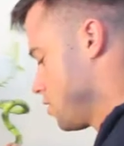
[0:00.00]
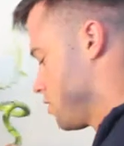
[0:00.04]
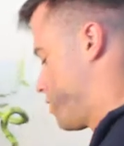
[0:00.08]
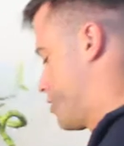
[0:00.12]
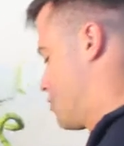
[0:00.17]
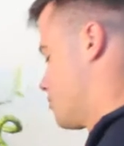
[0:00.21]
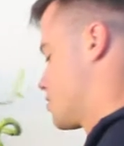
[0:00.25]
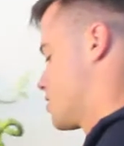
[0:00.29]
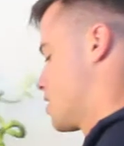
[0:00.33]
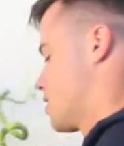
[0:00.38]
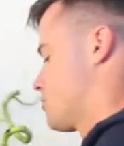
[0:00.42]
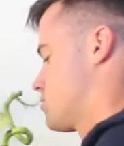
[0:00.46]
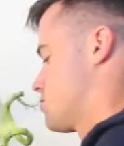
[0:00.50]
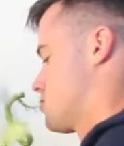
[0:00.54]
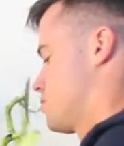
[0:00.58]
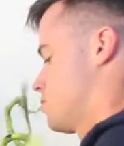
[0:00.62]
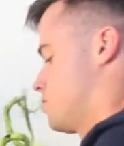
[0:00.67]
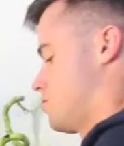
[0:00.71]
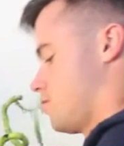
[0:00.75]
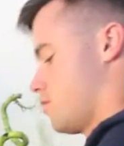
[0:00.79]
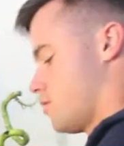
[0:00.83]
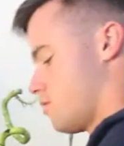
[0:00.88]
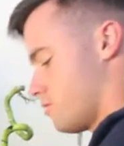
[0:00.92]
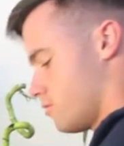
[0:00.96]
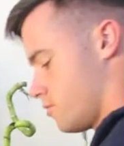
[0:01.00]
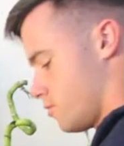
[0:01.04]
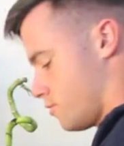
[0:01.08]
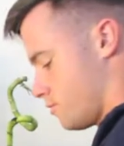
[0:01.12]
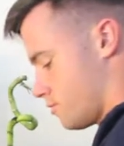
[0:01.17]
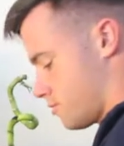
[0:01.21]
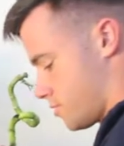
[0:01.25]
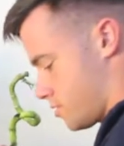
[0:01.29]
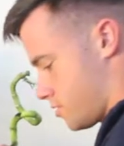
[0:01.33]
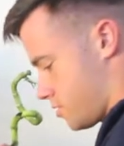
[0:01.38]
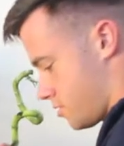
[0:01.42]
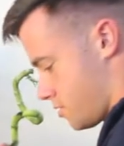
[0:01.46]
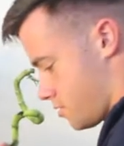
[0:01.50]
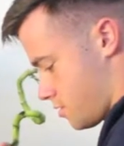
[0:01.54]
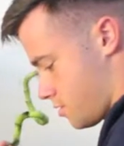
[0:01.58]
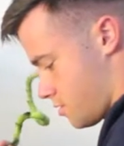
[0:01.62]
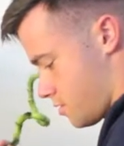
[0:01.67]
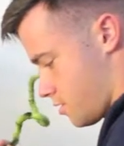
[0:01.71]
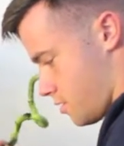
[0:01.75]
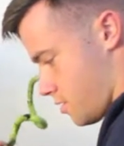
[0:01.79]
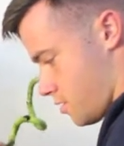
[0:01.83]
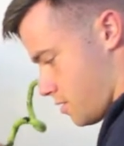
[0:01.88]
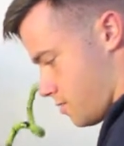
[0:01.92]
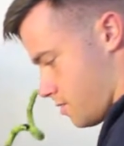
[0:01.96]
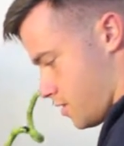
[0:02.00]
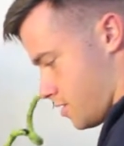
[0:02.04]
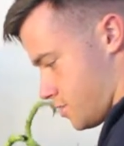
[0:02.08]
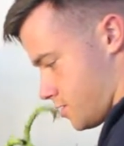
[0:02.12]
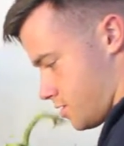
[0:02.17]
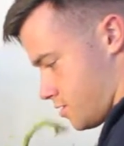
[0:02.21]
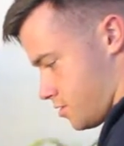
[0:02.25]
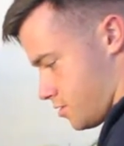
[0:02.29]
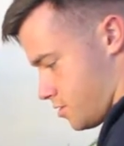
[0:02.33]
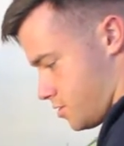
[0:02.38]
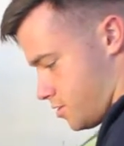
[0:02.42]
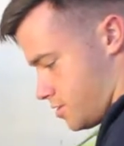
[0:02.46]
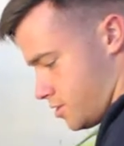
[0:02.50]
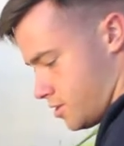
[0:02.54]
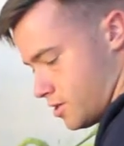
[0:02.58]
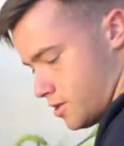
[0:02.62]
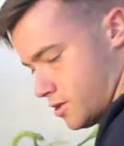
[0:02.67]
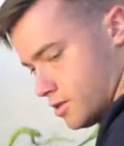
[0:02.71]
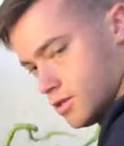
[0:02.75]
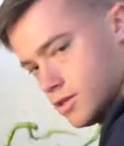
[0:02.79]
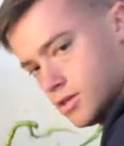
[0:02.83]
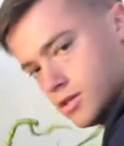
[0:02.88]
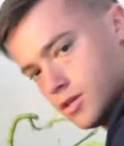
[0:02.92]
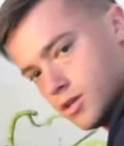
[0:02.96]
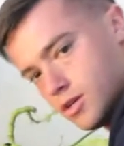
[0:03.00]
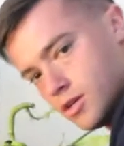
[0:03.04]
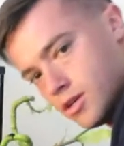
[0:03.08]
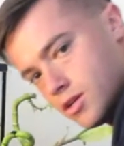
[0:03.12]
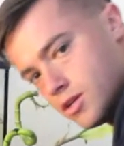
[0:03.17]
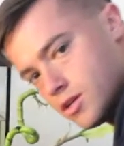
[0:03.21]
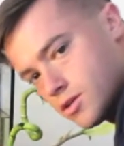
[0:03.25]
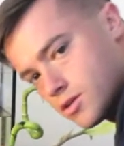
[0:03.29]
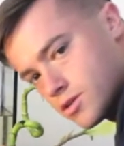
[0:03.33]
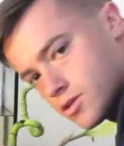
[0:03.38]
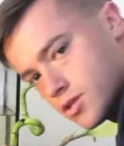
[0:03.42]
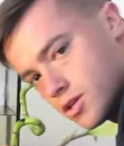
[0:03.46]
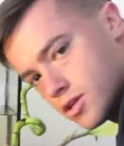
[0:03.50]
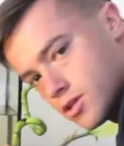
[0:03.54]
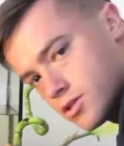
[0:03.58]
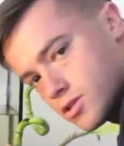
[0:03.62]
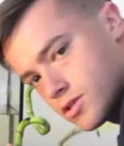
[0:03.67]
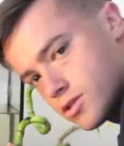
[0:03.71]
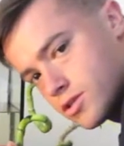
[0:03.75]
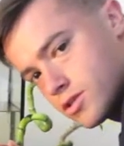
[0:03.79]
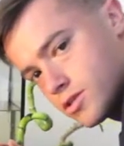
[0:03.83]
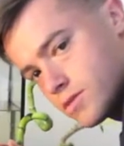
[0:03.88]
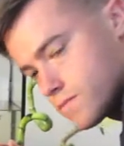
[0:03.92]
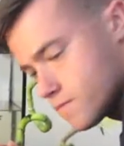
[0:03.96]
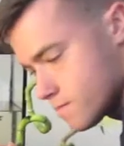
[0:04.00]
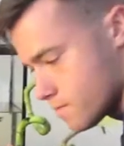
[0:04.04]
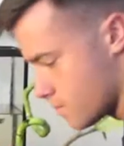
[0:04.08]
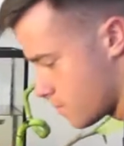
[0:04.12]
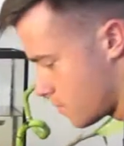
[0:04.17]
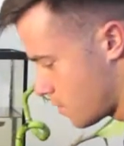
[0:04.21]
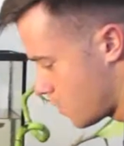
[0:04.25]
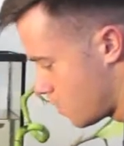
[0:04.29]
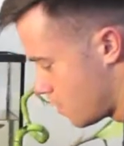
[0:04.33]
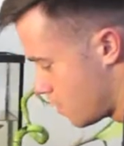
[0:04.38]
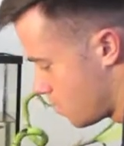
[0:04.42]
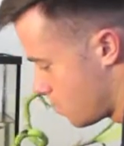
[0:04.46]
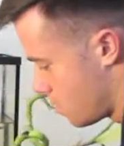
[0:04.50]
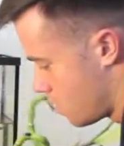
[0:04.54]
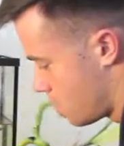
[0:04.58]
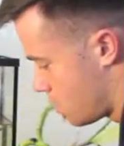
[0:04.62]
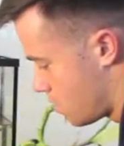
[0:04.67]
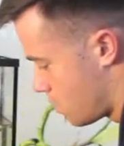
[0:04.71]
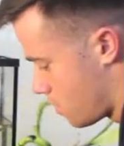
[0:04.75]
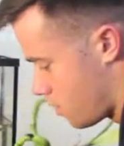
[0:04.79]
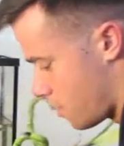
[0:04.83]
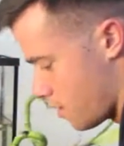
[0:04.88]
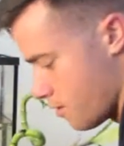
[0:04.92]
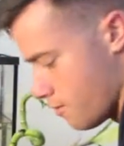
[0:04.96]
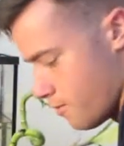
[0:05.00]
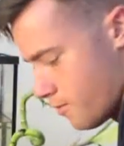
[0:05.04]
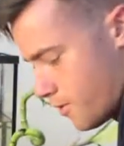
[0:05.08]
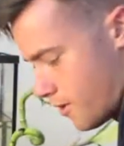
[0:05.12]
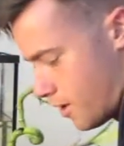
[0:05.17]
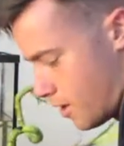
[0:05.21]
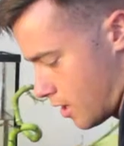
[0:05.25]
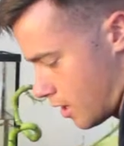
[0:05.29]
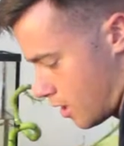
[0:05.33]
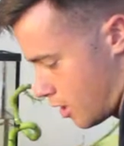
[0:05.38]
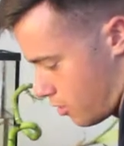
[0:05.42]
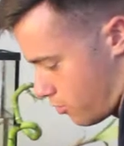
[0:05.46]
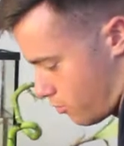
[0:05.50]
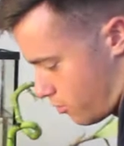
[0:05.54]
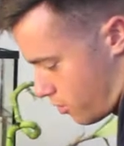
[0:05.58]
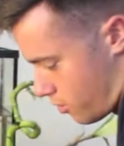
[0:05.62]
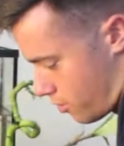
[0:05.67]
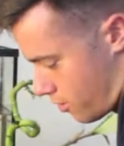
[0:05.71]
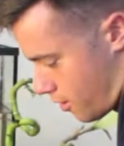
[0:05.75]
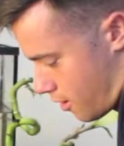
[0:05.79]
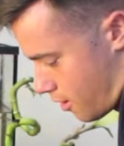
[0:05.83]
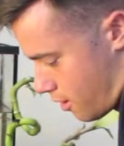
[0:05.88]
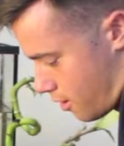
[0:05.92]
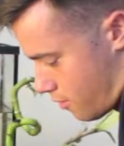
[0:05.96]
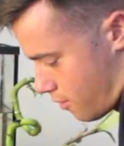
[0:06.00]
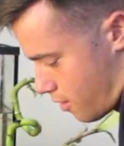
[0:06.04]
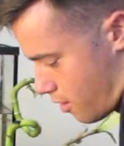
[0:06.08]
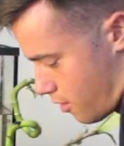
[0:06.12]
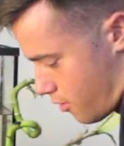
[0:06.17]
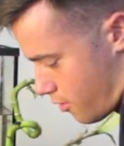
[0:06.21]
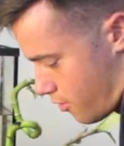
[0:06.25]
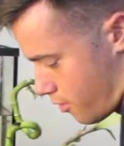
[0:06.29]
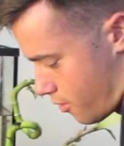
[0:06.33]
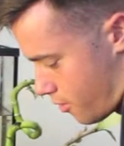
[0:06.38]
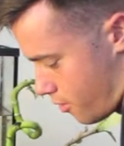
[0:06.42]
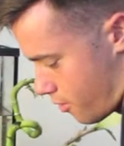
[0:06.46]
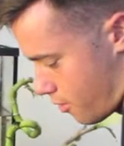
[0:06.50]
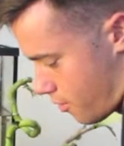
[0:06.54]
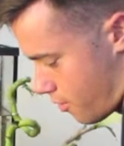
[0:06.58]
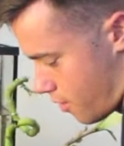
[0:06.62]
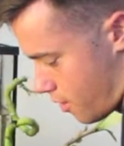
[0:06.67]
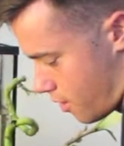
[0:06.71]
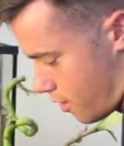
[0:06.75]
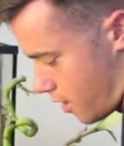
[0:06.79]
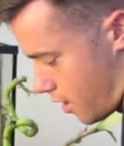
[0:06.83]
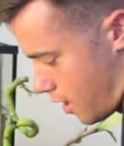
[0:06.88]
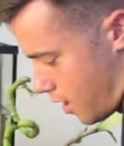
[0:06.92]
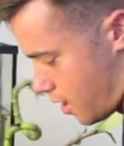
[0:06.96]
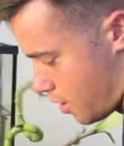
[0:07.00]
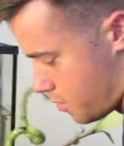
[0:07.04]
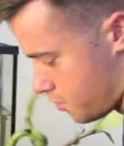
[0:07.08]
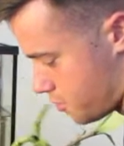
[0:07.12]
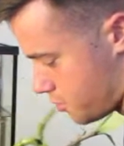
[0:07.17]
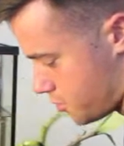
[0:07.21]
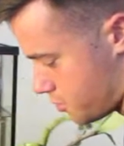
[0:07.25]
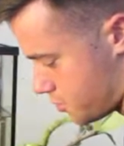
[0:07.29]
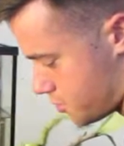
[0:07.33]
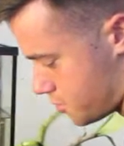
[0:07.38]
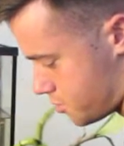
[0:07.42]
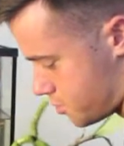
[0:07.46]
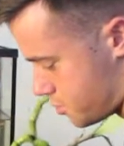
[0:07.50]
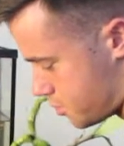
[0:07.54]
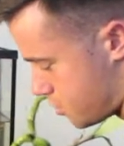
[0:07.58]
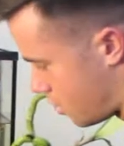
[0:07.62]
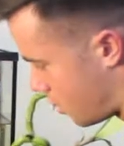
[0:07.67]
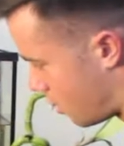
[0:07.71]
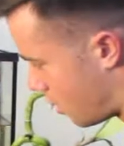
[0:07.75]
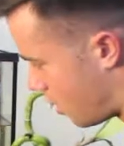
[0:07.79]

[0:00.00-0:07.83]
there was absolutely no roots. As you can see, just them being in with other aquatic animals.